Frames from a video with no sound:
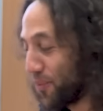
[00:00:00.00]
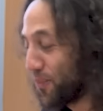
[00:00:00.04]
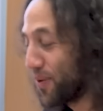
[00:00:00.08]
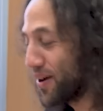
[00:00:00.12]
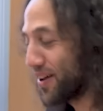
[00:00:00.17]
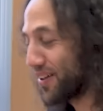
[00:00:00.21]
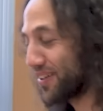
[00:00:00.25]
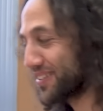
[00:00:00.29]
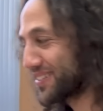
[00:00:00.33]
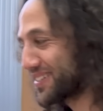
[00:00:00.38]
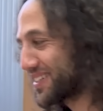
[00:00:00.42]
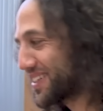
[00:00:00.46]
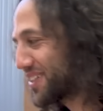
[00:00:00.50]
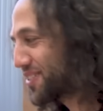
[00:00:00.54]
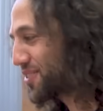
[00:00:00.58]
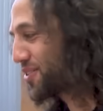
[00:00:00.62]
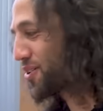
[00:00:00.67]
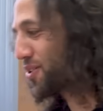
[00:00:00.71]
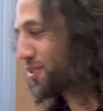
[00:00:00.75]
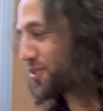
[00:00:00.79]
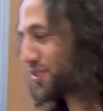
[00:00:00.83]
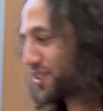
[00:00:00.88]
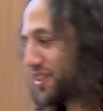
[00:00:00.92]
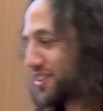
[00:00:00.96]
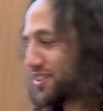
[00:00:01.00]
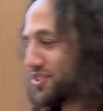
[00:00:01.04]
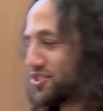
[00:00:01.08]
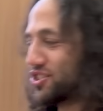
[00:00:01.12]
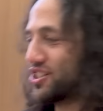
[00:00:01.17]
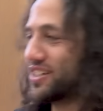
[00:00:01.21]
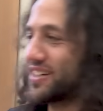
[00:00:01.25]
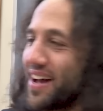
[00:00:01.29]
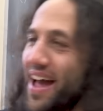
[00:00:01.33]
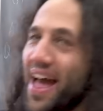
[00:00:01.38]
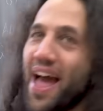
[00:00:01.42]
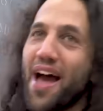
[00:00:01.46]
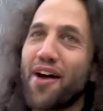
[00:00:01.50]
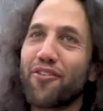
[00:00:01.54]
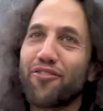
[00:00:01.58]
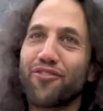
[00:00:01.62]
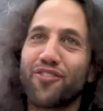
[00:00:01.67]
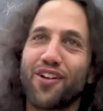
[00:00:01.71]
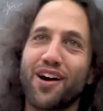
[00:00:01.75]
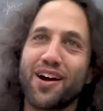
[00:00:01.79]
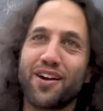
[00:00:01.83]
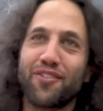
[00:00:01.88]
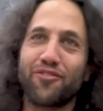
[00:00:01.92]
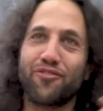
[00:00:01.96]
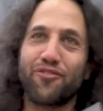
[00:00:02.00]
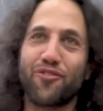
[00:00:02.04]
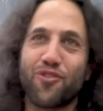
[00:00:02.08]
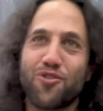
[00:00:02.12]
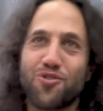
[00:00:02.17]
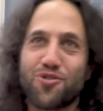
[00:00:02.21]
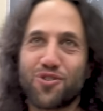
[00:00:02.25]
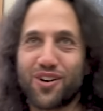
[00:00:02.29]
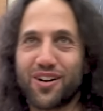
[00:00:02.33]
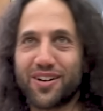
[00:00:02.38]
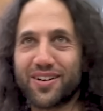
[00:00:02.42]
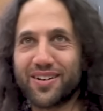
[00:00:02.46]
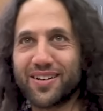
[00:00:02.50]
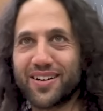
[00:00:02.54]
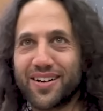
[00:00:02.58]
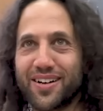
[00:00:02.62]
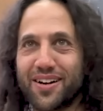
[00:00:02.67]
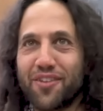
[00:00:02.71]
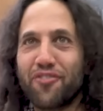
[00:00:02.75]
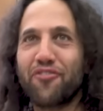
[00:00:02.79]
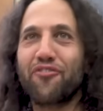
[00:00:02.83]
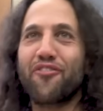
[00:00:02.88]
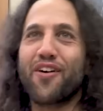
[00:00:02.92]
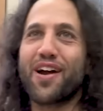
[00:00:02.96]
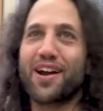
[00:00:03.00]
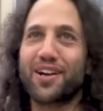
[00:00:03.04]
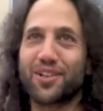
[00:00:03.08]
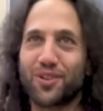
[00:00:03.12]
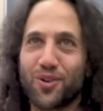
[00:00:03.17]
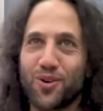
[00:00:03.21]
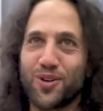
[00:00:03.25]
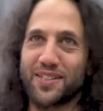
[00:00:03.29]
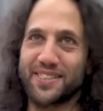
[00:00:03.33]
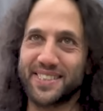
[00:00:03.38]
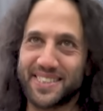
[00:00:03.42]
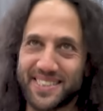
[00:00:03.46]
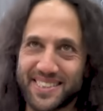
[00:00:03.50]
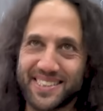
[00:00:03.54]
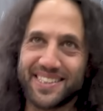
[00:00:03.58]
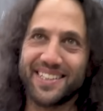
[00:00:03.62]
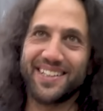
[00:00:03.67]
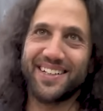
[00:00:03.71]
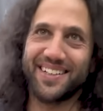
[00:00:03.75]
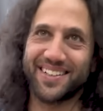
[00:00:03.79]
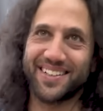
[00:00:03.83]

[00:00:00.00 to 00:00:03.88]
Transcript: Well, you know, there's a half-life for factoids.